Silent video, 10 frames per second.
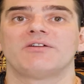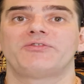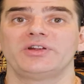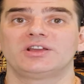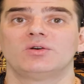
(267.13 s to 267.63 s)

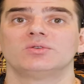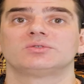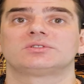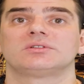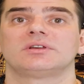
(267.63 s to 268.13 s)
Free
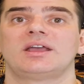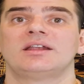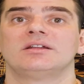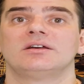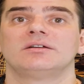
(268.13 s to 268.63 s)
calls
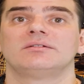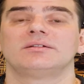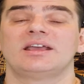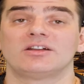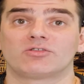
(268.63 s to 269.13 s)
in
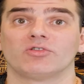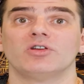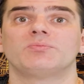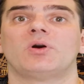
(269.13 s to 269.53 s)
a group